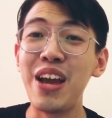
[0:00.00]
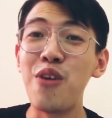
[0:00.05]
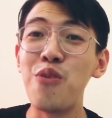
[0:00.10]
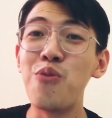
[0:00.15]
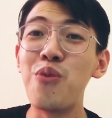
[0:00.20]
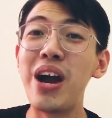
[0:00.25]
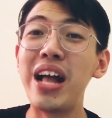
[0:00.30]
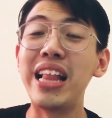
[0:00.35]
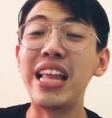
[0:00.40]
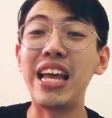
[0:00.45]

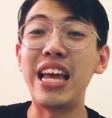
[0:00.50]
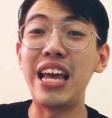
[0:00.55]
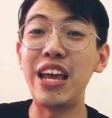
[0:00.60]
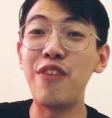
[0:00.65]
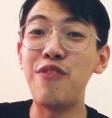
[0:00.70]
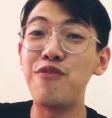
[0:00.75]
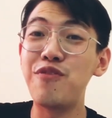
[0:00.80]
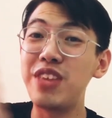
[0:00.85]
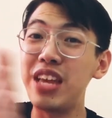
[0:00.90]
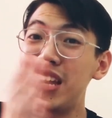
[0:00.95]
Well,
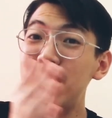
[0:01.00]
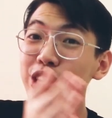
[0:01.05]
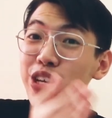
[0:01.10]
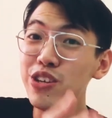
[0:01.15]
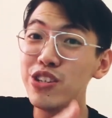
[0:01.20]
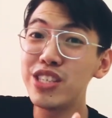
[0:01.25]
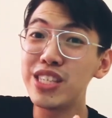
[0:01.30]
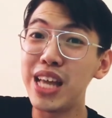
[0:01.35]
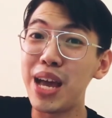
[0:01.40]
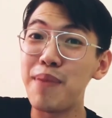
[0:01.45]
if they
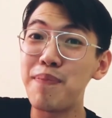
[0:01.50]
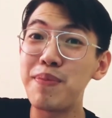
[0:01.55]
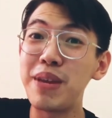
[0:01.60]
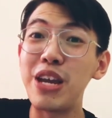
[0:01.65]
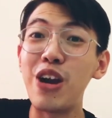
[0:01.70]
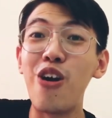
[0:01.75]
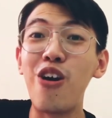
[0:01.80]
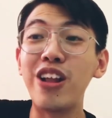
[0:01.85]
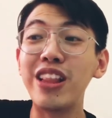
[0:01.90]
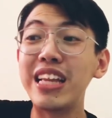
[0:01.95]
use debt,
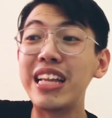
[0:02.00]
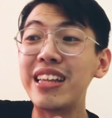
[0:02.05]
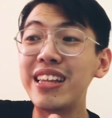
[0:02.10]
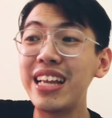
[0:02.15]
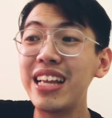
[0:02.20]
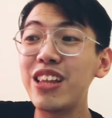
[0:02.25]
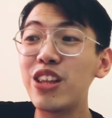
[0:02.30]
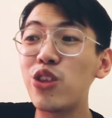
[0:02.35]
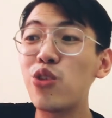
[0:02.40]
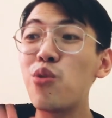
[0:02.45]
they only
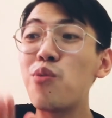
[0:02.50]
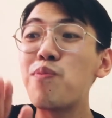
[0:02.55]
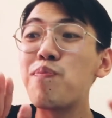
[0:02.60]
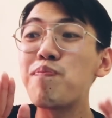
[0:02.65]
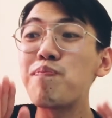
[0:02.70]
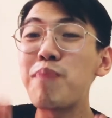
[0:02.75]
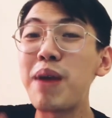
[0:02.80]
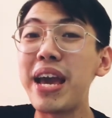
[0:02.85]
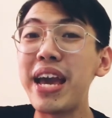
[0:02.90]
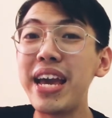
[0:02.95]
need to
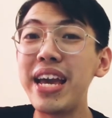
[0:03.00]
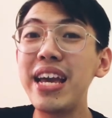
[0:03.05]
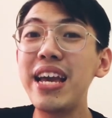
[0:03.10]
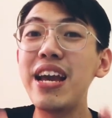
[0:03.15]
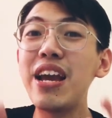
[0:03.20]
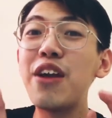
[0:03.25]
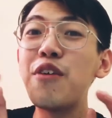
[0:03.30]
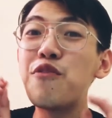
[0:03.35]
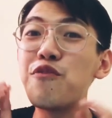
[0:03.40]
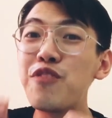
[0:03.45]

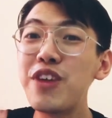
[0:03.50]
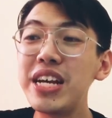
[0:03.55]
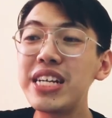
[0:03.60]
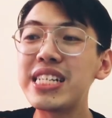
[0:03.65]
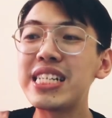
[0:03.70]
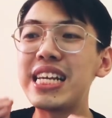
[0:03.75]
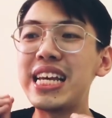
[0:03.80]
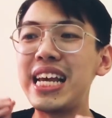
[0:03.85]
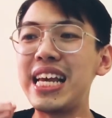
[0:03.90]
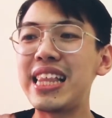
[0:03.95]
pay
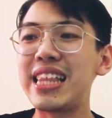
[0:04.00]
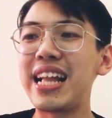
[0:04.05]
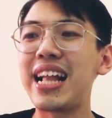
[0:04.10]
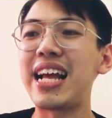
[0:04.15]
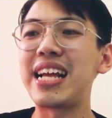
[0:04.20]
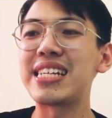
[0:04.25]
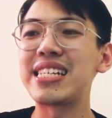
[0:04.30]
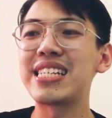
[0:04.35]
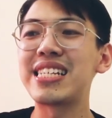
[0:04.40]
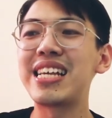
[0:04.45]
fixed
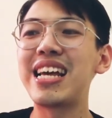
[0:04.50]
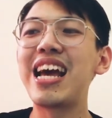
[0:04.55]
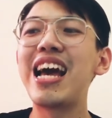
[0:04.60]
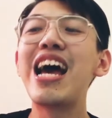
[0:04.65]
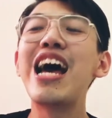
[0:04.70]
interest.